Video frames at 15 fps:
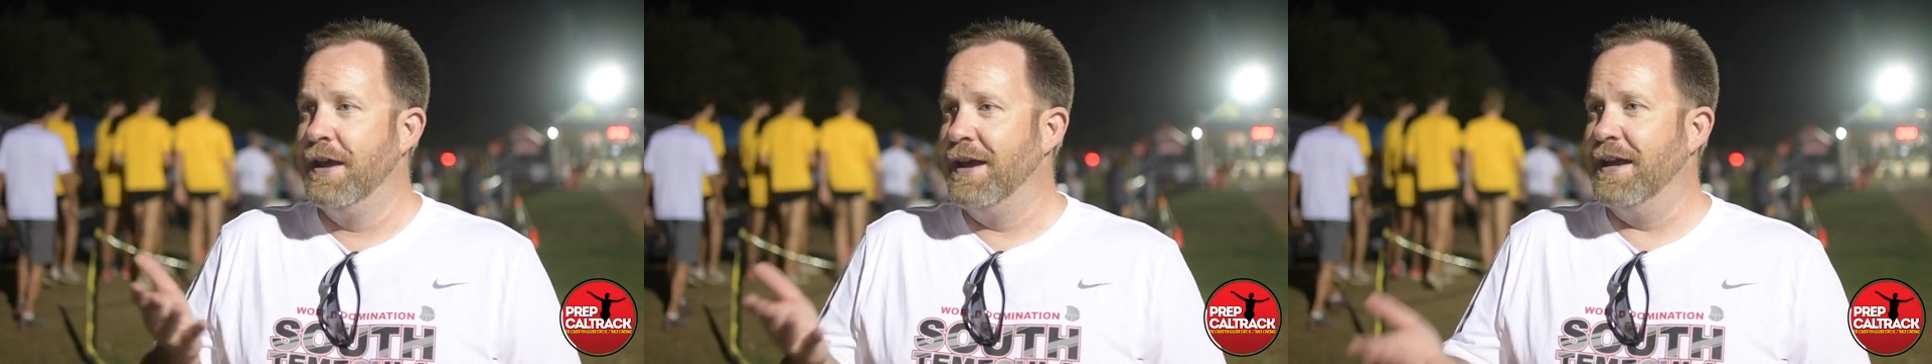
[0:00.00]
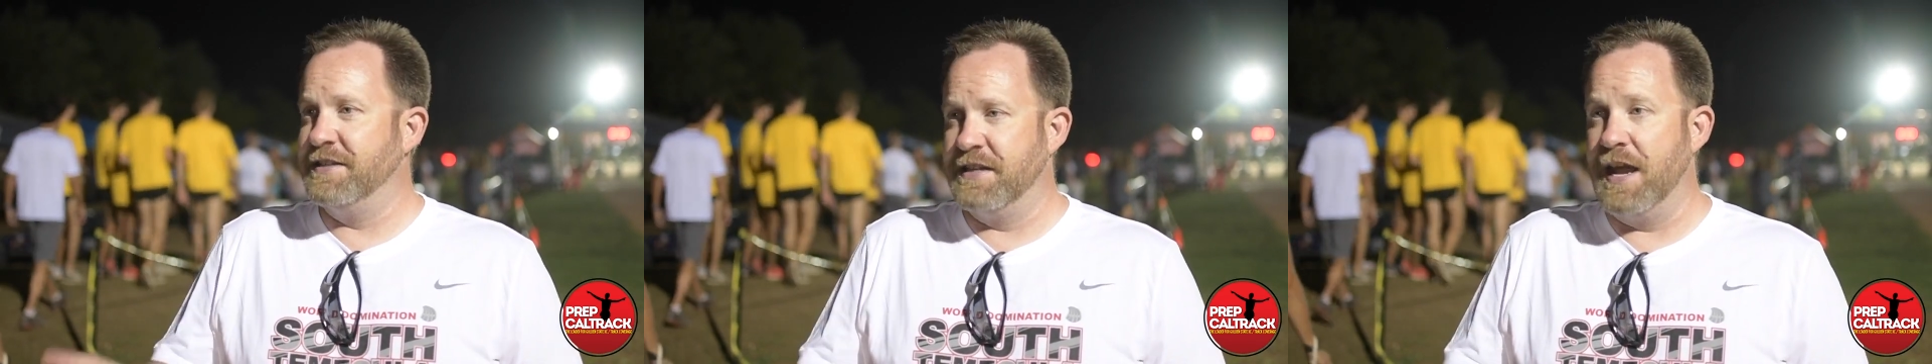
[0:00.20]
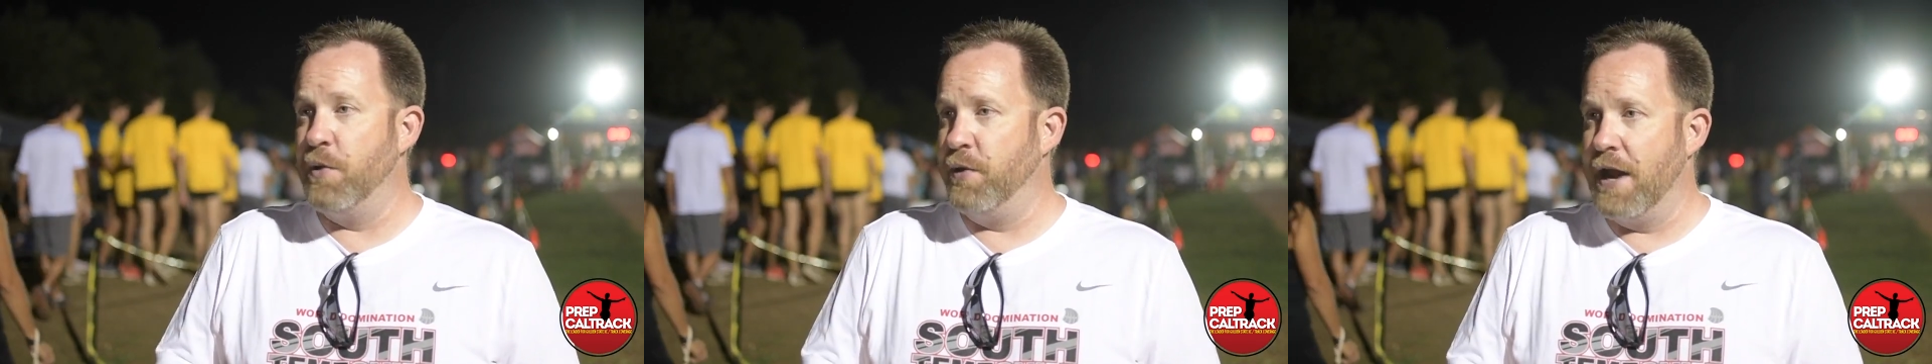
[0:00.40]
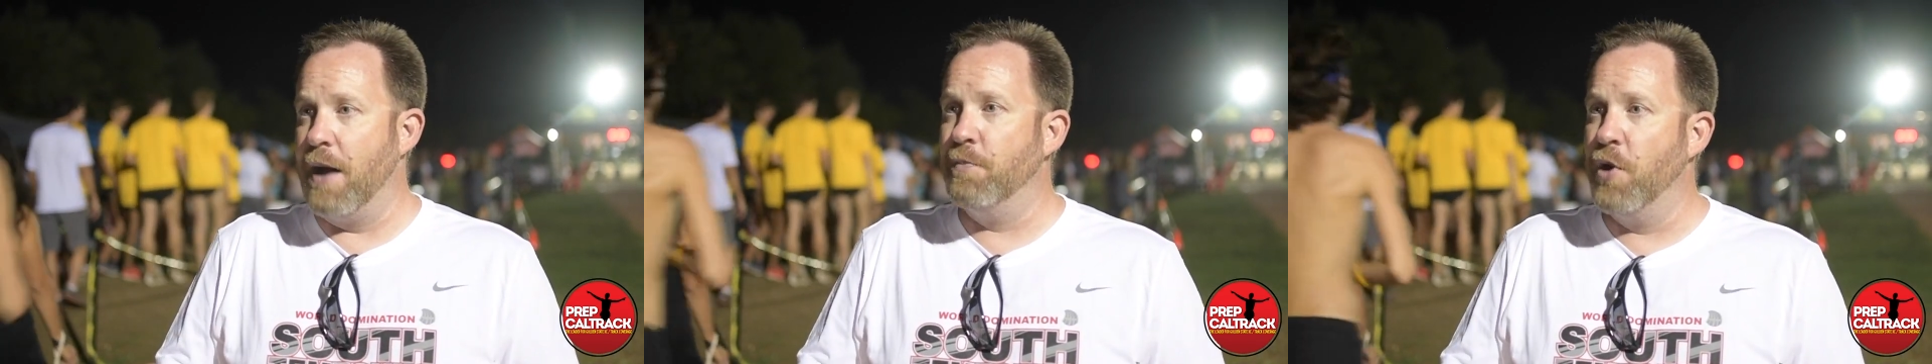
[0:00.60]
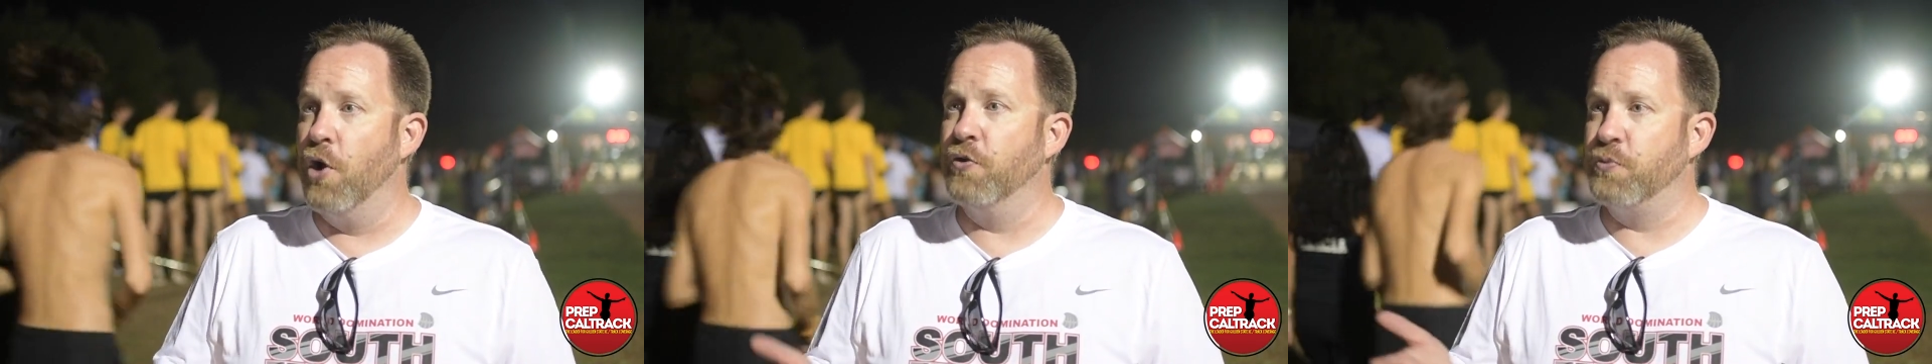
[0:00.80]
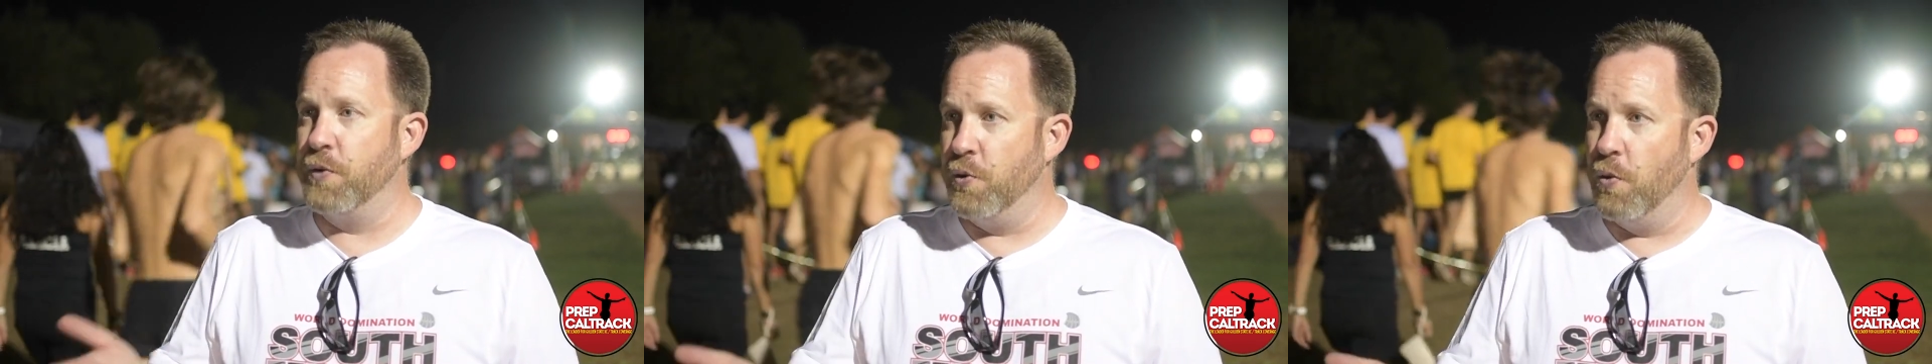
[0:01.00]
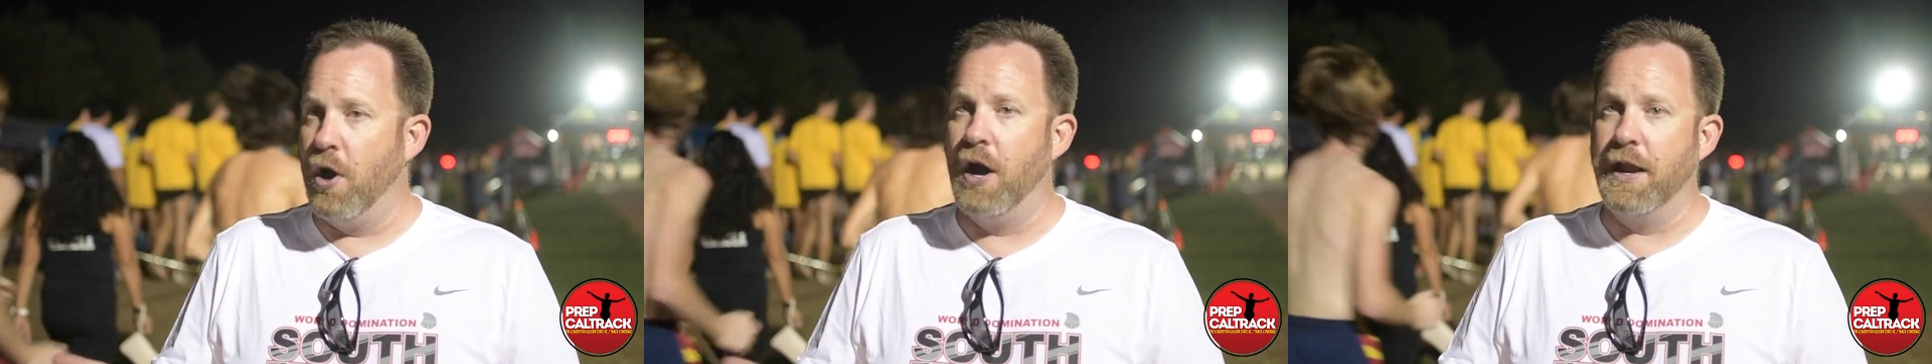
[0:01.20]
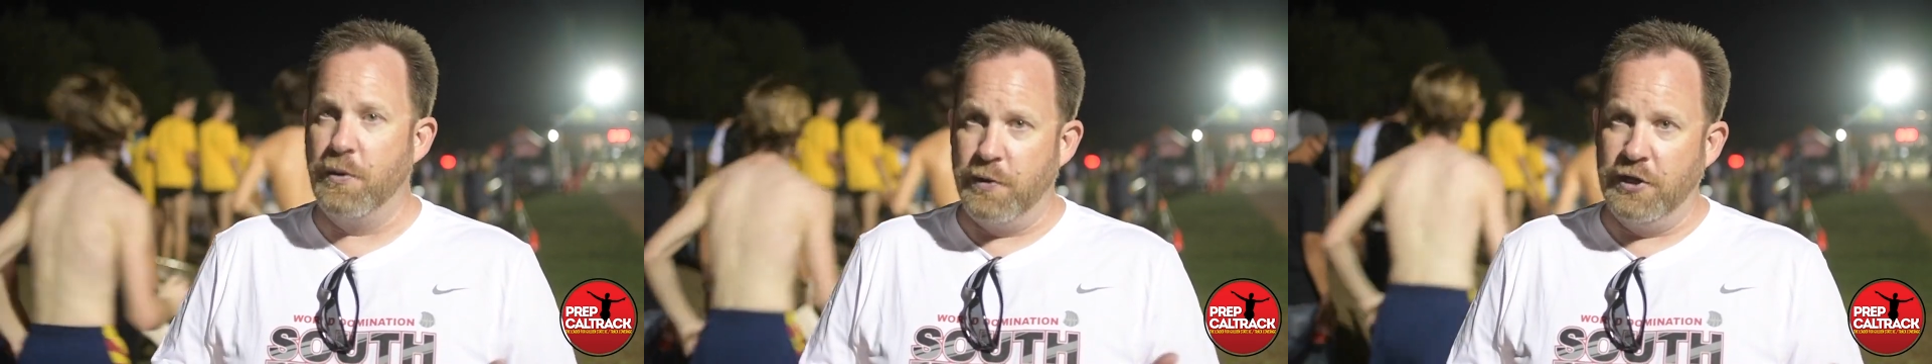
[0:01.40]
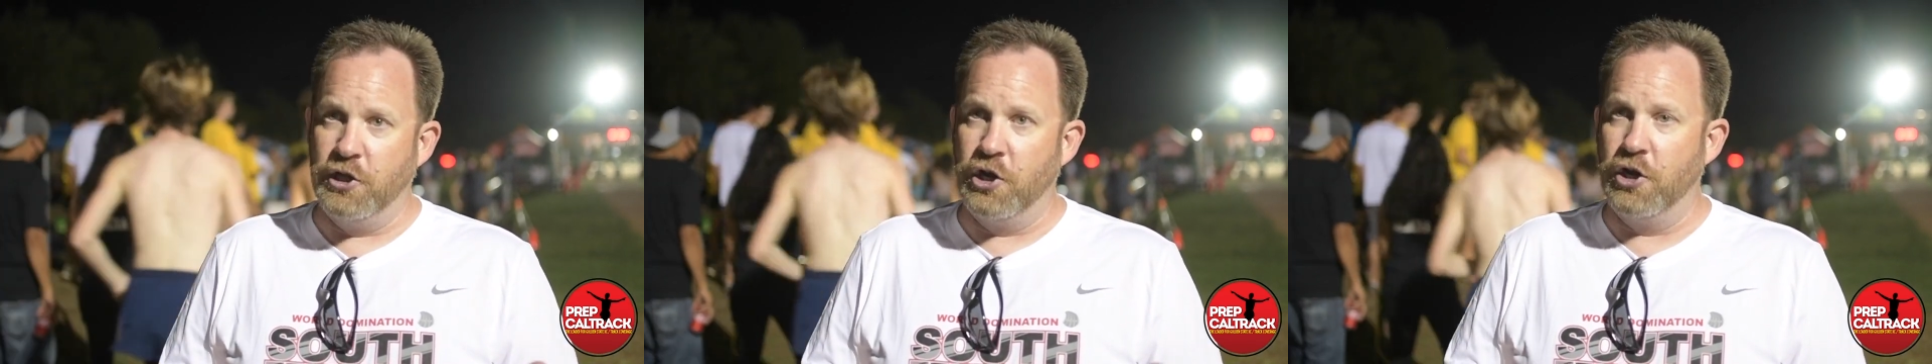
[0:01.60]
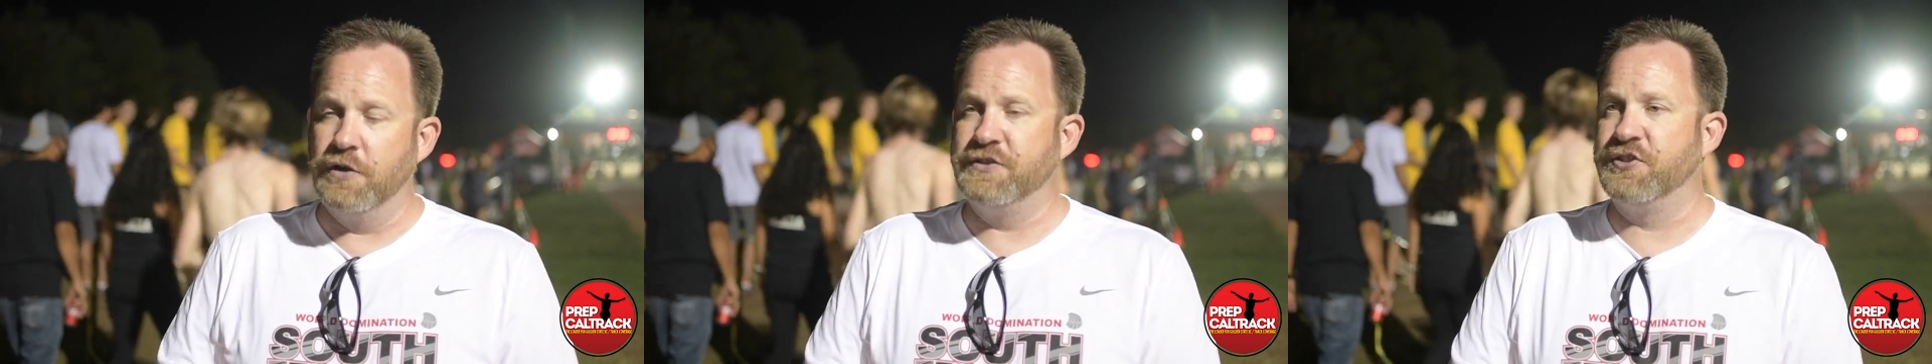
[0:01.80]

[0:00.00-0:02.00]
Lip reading: And today we got both. We won and we learned.